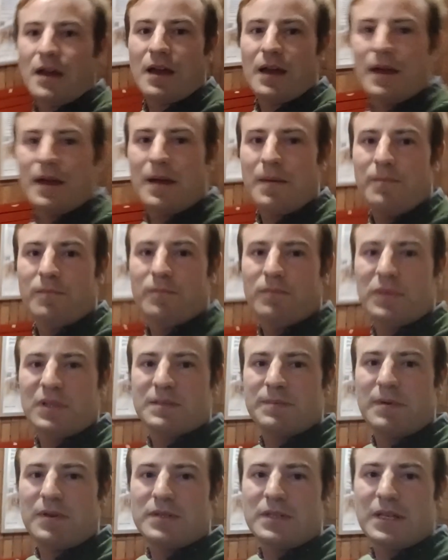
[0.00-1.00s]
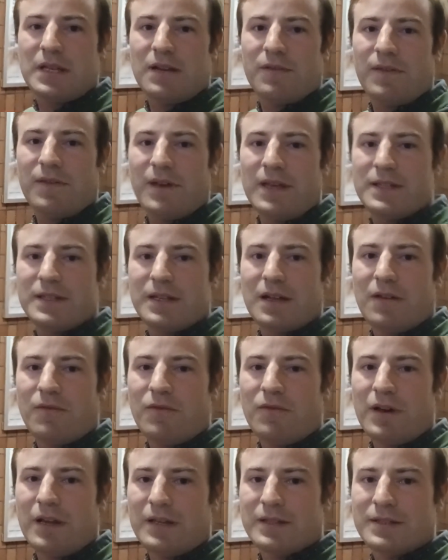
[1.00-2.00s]
Um, I suppose seeing the face
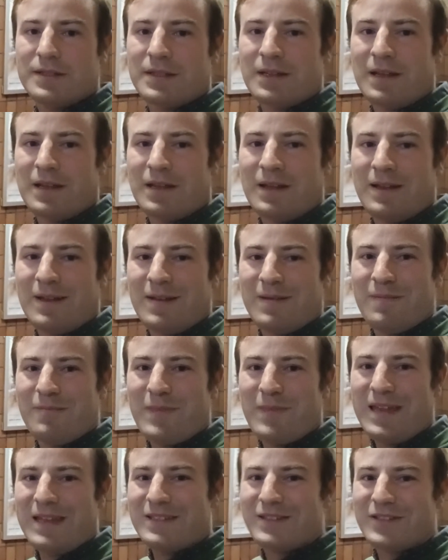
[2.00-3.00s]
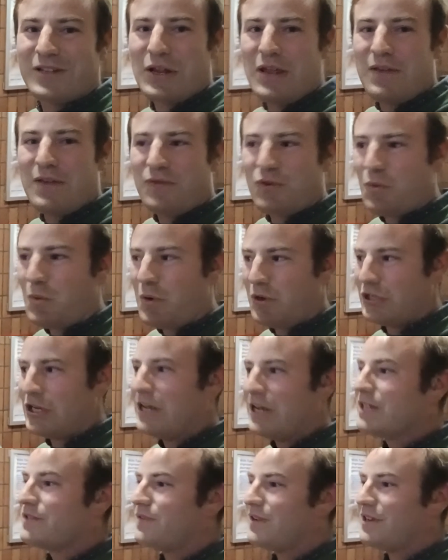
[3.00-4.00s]
coverings means that if you're
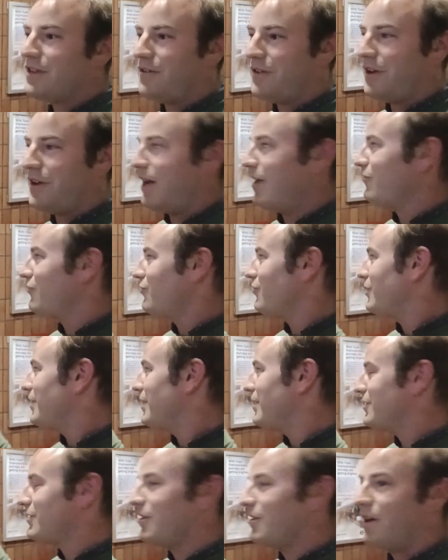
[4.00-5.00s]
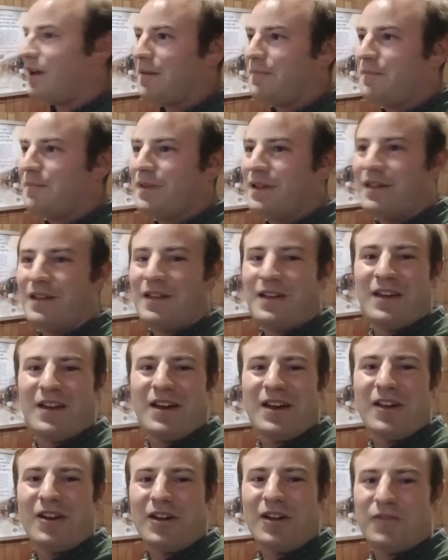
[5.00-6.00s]
watching this video in 100 years' time
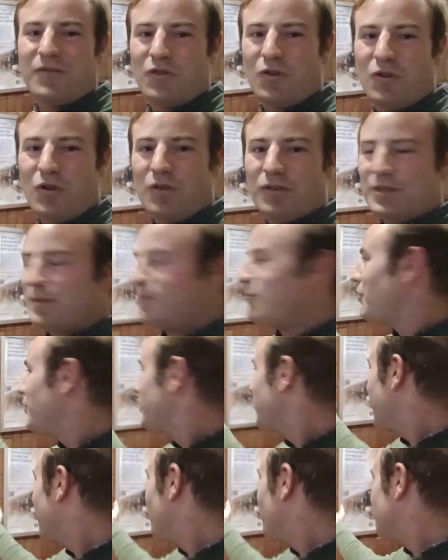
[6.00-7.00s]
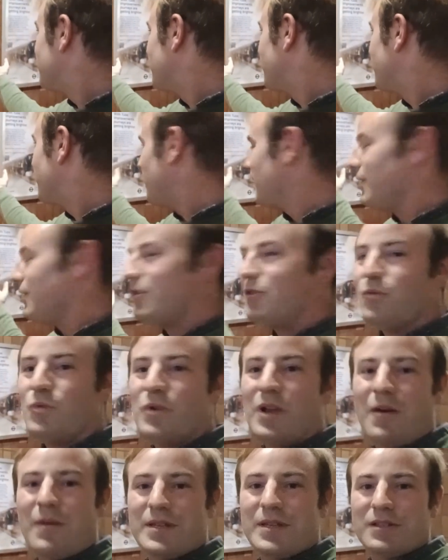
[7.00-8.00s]
and I'd forgotten to put a date or something, you'll
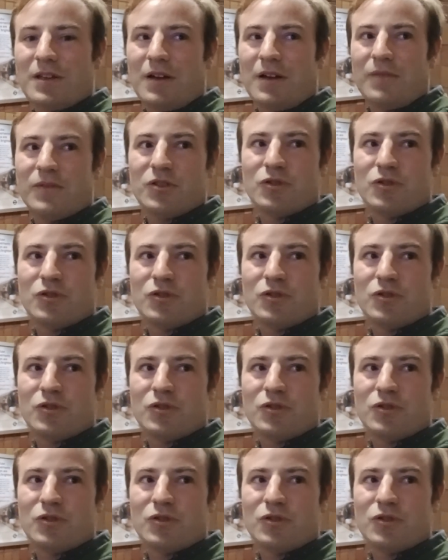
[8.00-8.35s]
know it's after